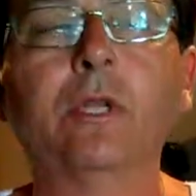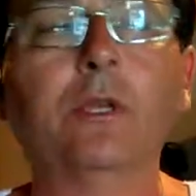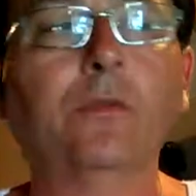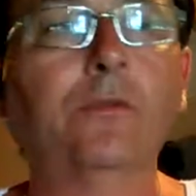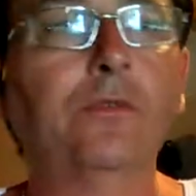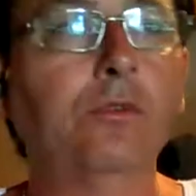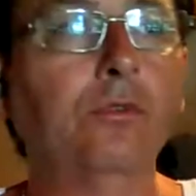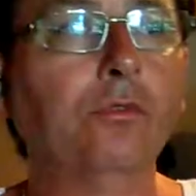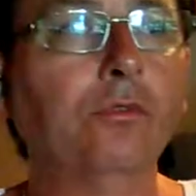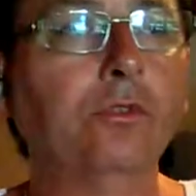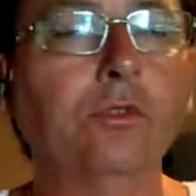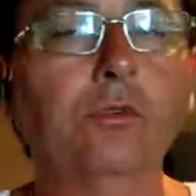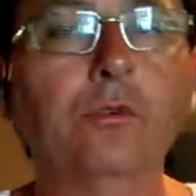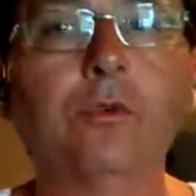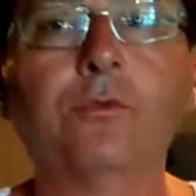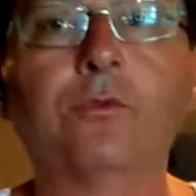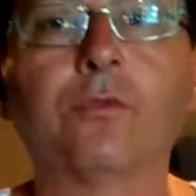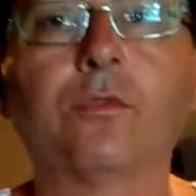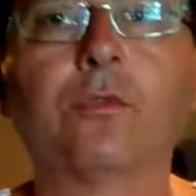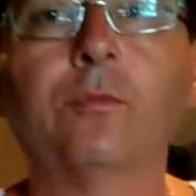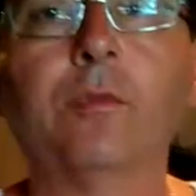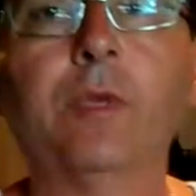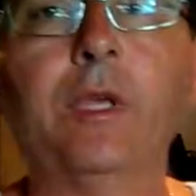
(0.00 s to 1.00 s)
If you do it
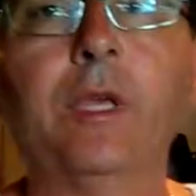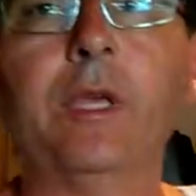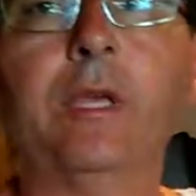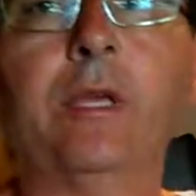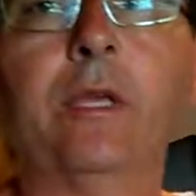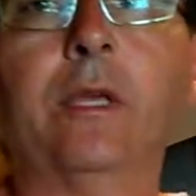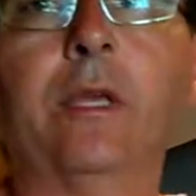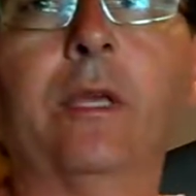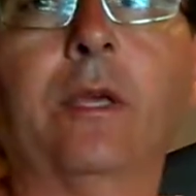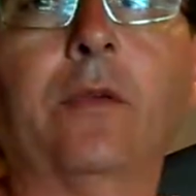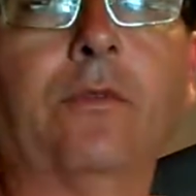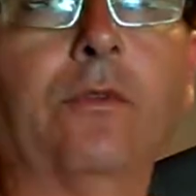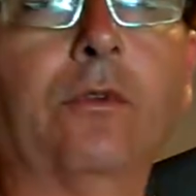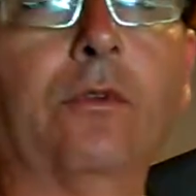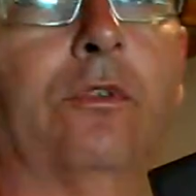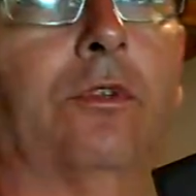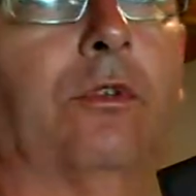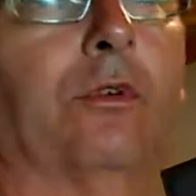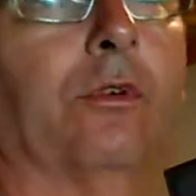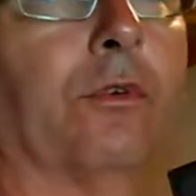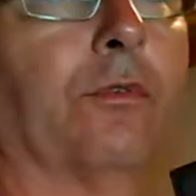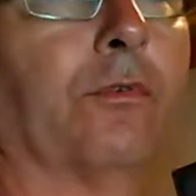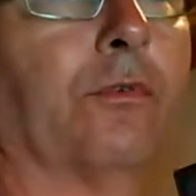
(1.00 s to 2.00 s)
for me, if you
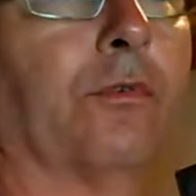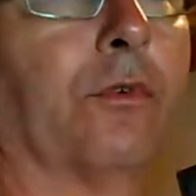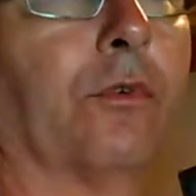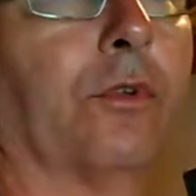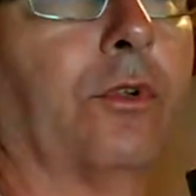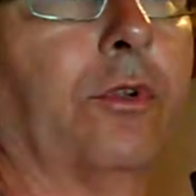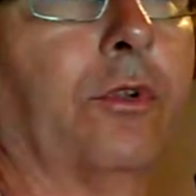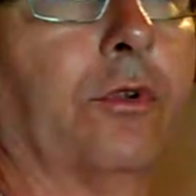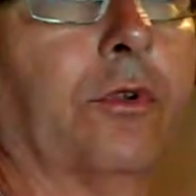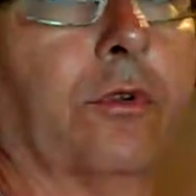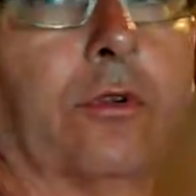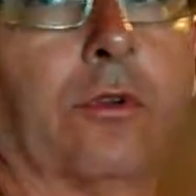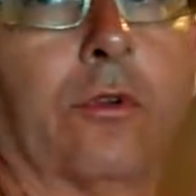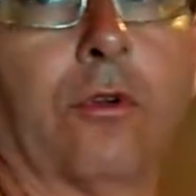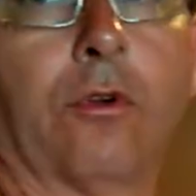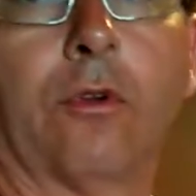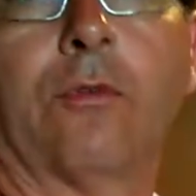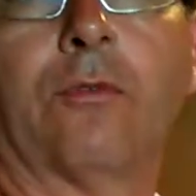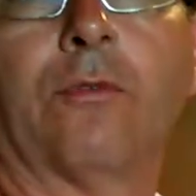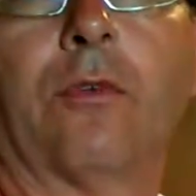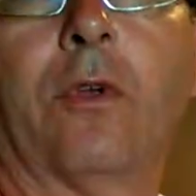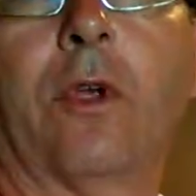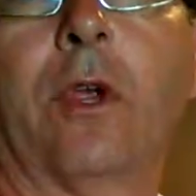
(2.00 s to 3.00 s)
do it for your
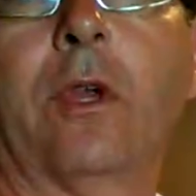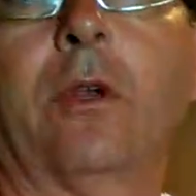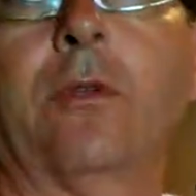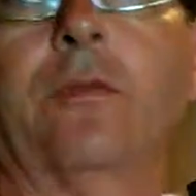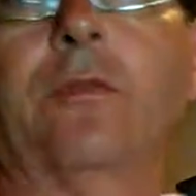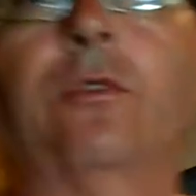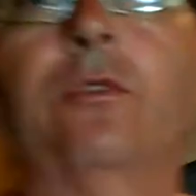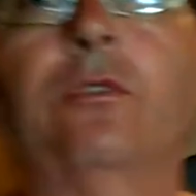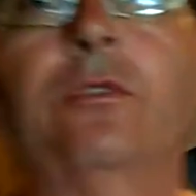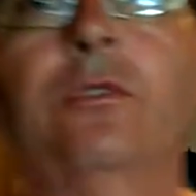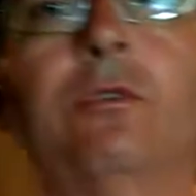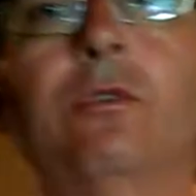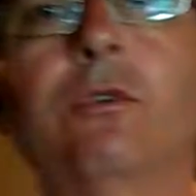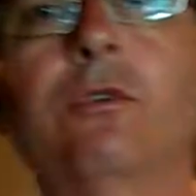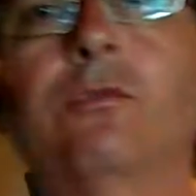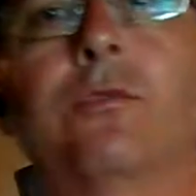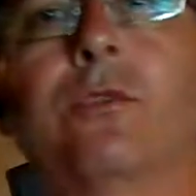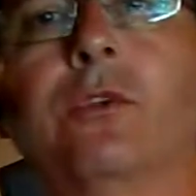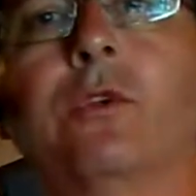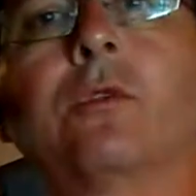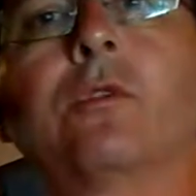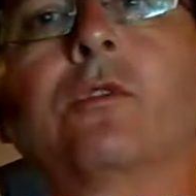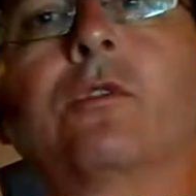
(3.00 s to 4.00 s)
girlfriend, if you do it
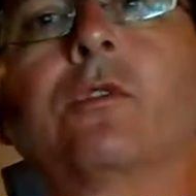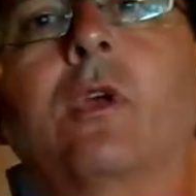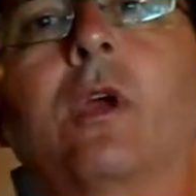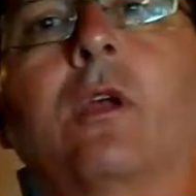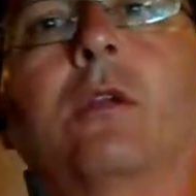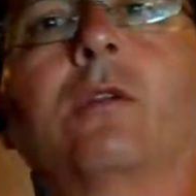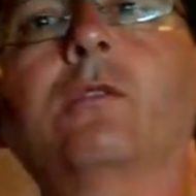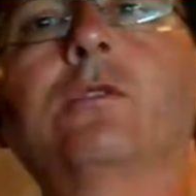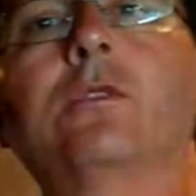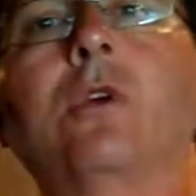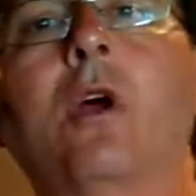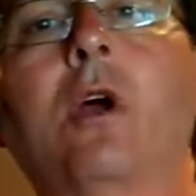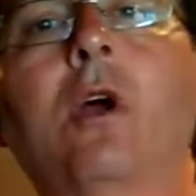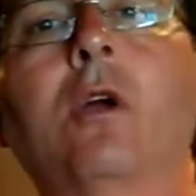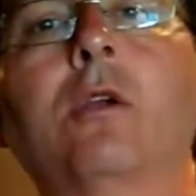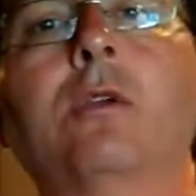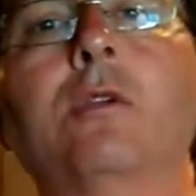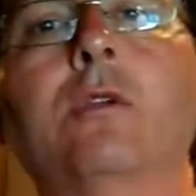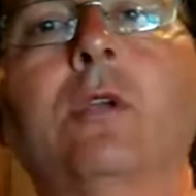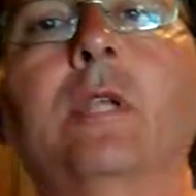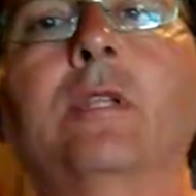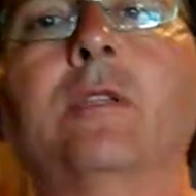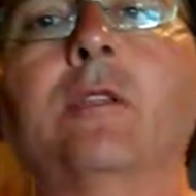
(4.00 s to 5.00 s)
for your son or
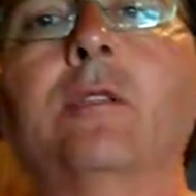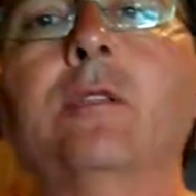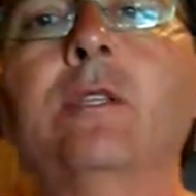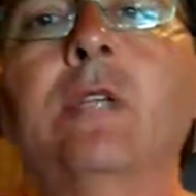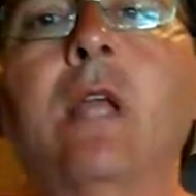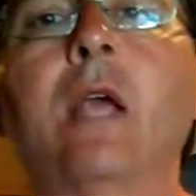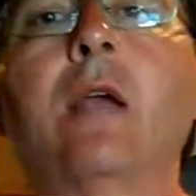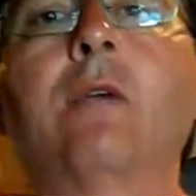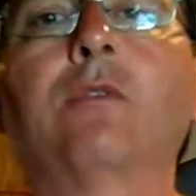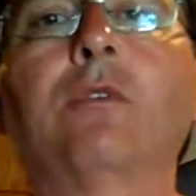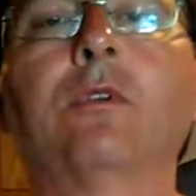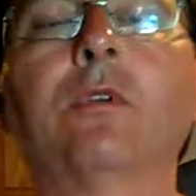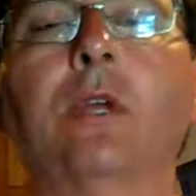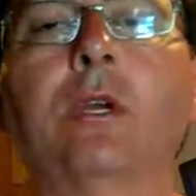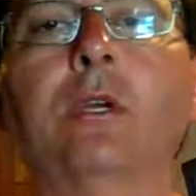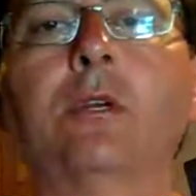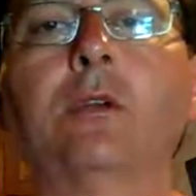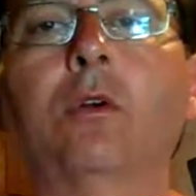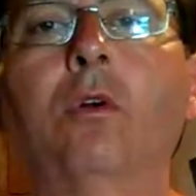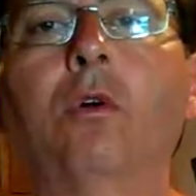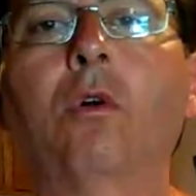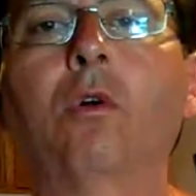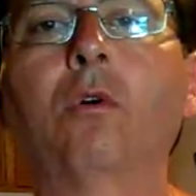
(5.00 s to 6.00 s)
daughter, it's never going
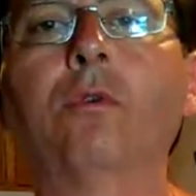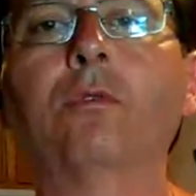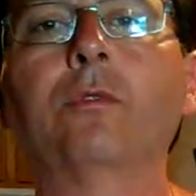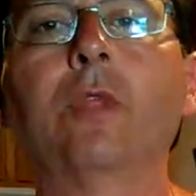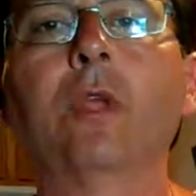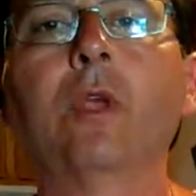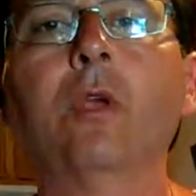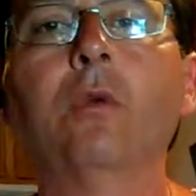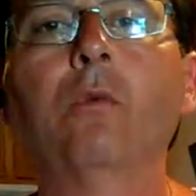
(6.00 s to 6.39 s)
to hold.